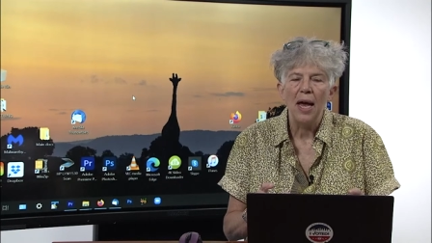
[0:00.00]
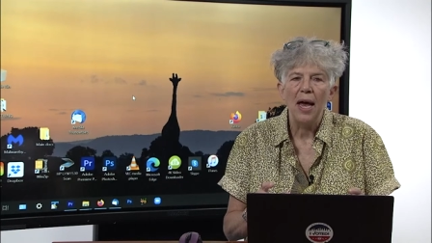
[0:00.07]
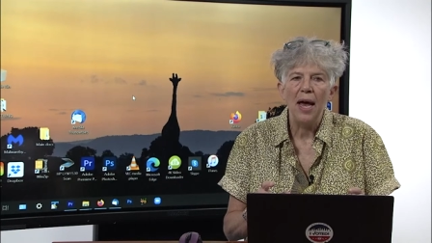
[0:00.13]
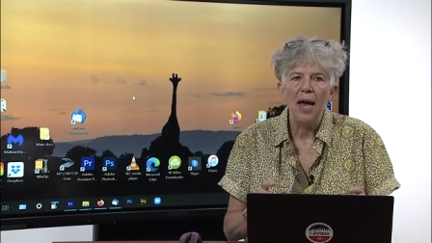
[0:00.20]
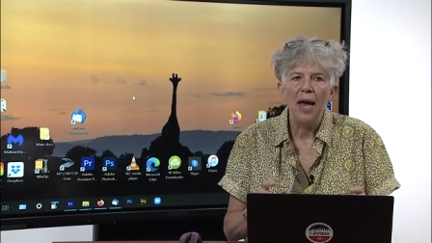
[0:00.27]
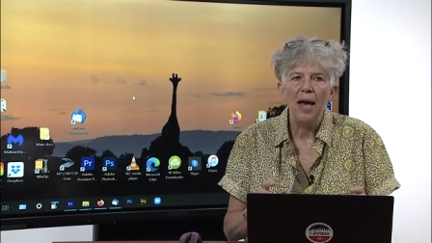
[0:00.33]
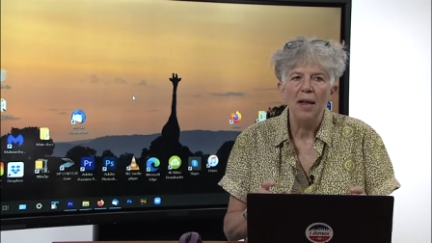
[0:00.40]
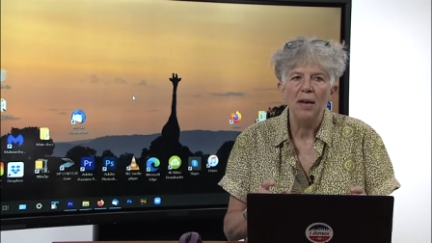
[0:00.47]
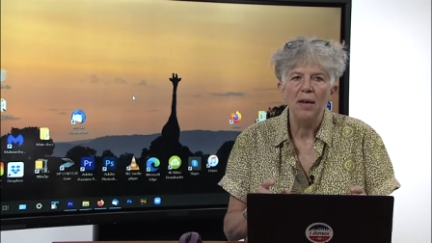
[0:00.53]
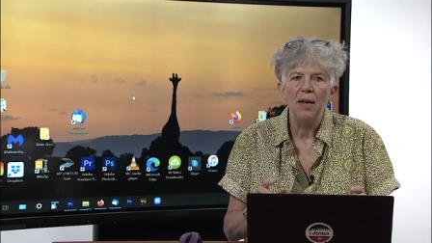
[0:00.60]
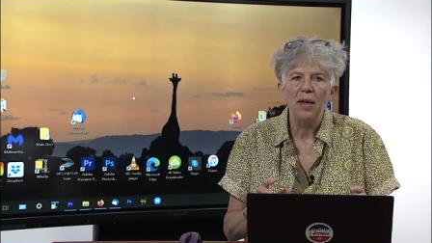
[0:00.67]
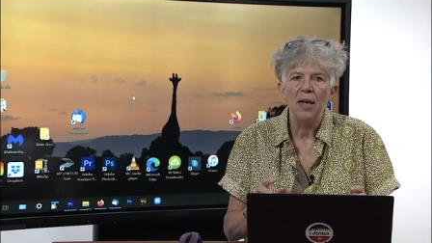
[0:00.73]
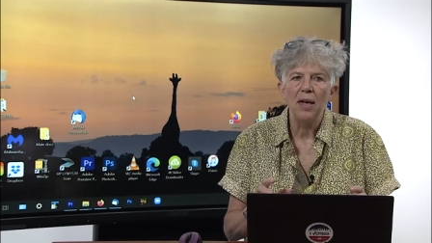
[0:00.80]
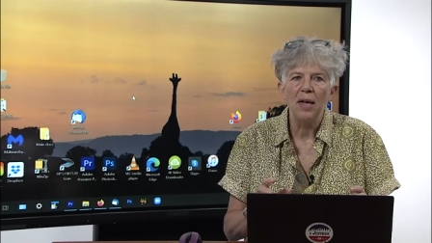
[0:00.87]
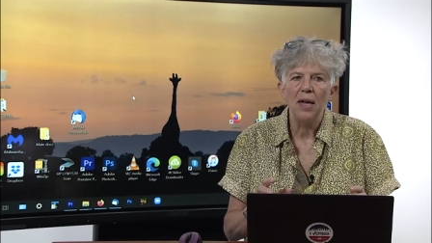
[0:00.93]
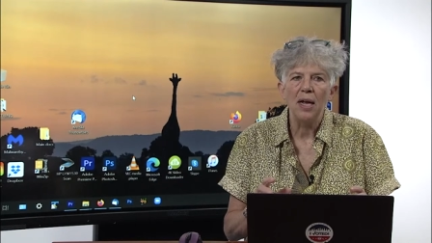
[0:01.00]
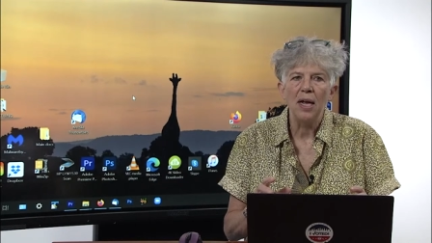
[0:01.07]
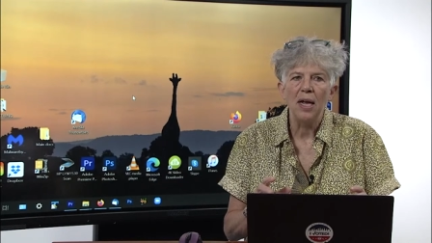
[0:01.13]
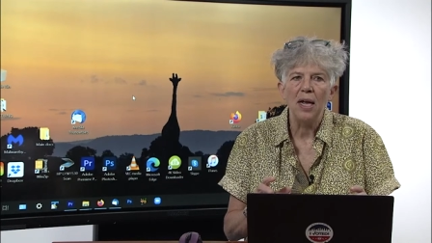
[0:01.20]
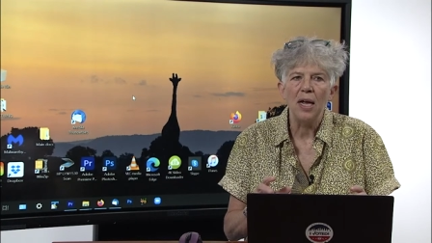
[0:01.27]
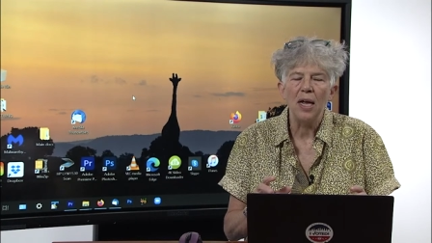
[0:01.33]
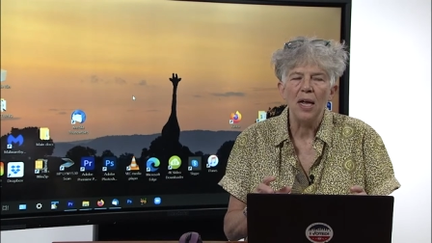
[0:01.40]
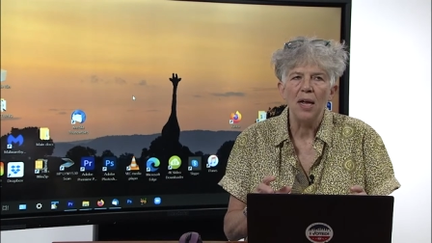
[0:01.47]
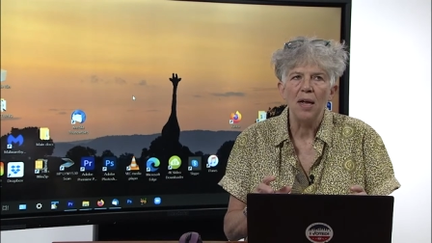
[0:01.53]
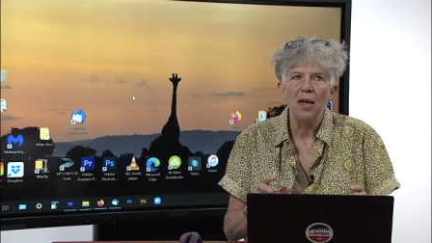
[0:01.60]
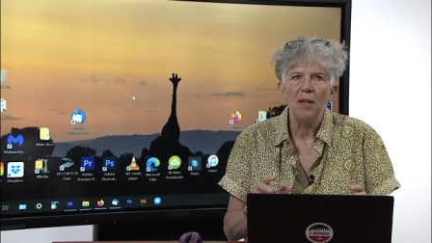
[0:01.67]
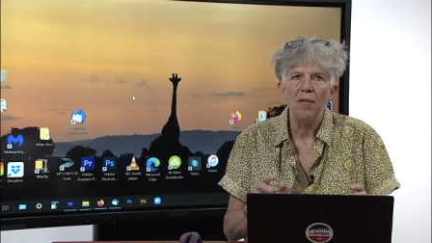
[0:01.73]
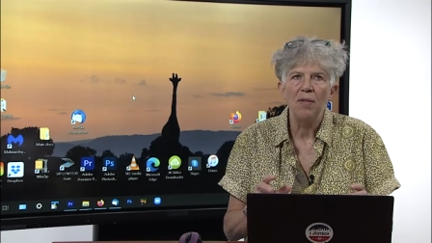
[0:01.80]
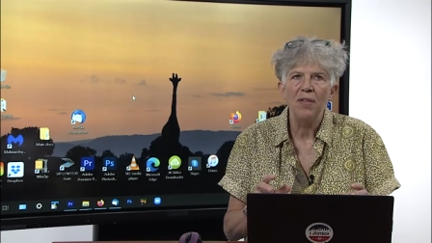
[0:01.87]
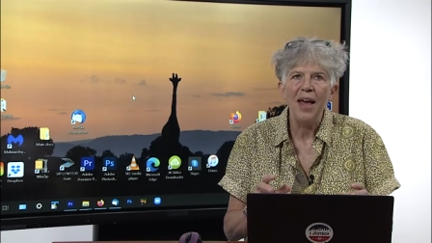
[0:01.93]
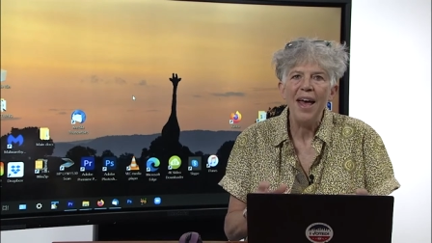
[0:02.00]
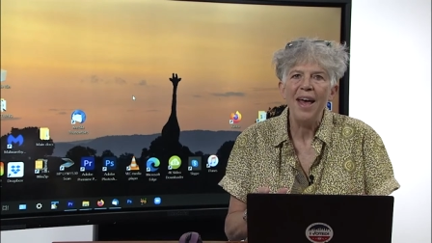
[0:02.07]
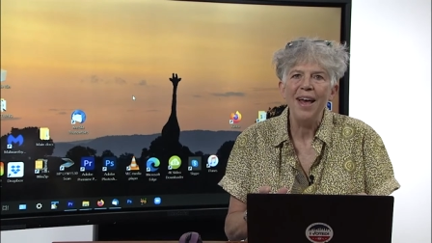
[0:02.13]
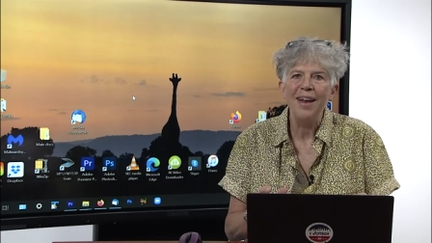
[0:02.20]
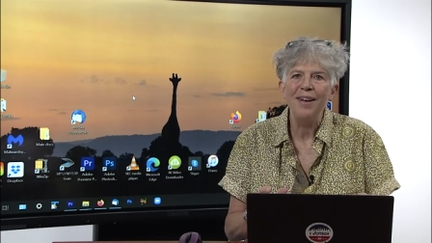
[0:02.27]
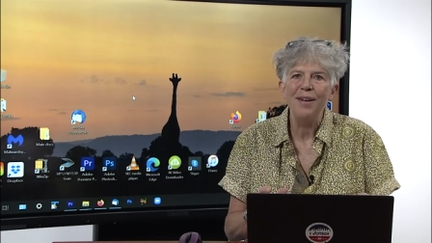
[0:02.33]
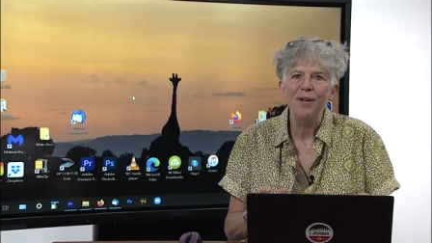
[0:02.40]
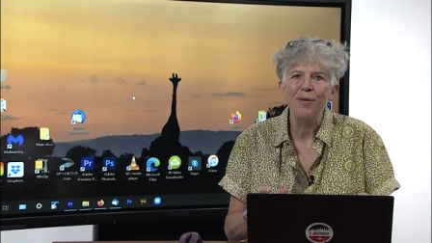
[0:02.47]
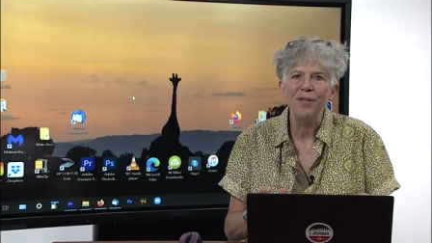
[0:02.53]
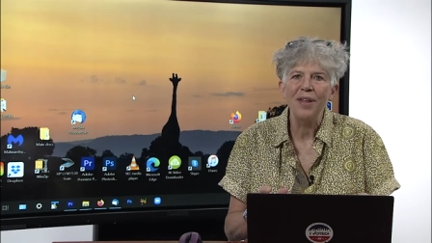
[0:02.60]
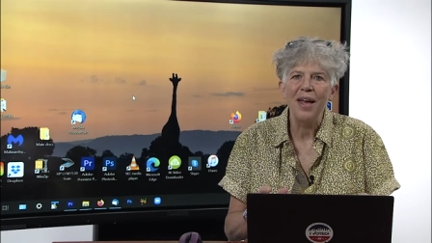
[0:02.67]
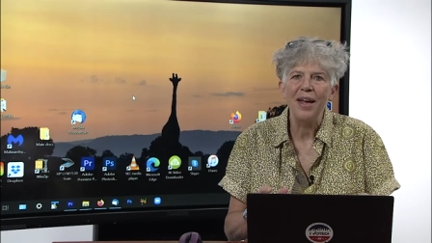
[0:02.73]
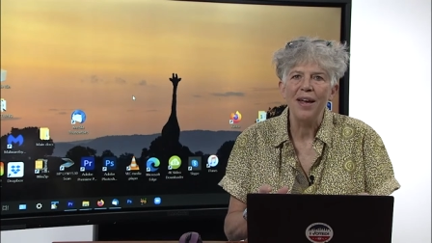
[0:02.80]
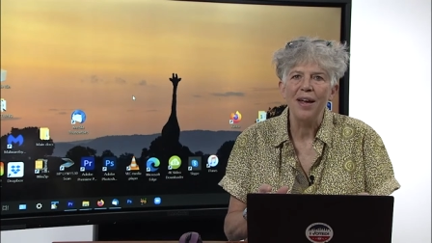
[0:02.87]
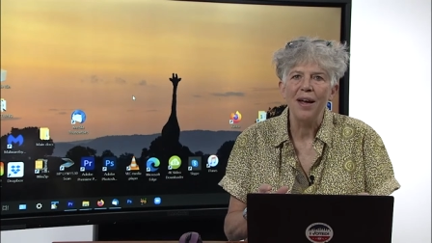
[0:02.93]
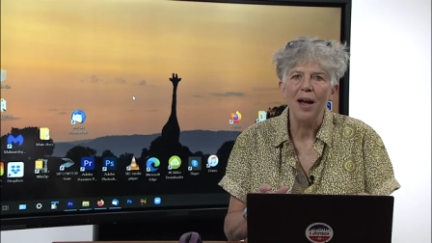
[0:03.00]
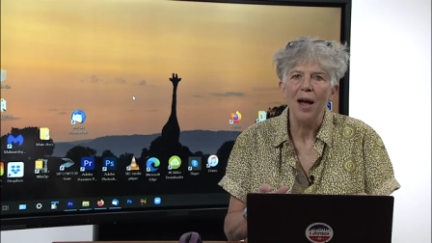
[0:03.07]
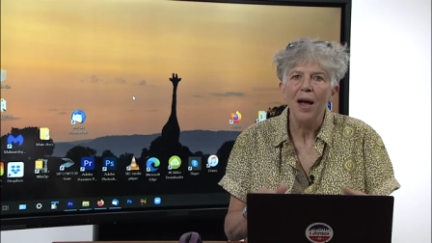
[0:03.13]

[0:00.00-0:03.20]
And then you think,